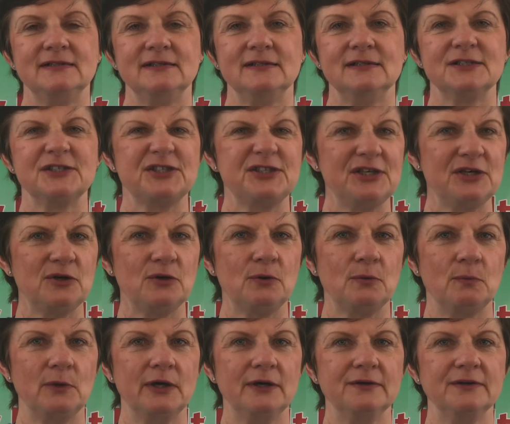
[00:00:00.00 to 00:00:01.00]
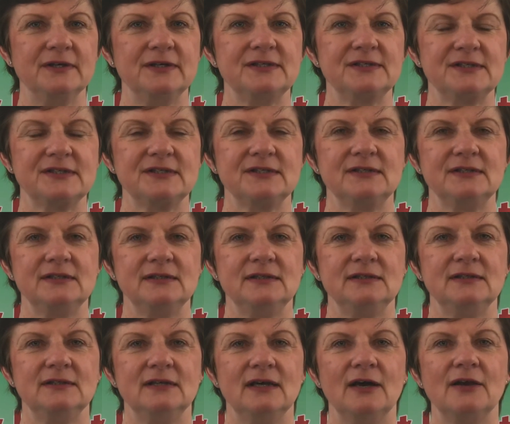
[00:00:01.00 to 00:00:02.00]
seeker awareness,
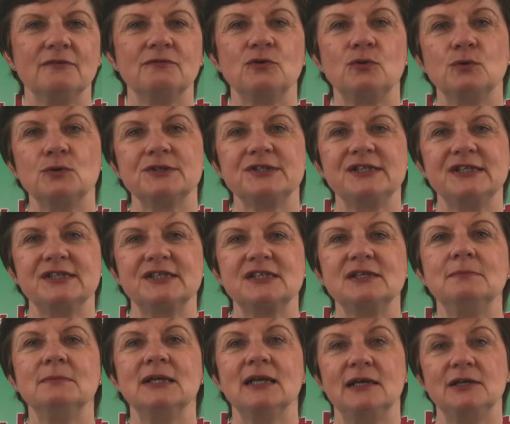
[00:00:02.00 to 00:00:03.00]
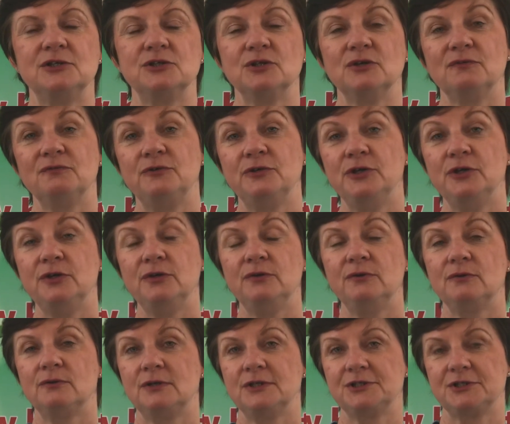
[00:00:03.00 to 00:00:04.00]
and of course the assimilation of new
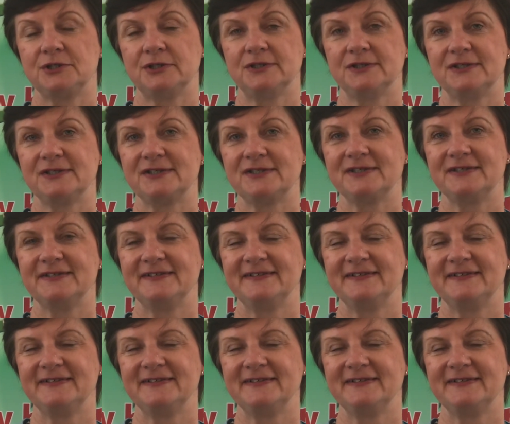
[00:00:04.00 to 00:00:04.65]
Christians.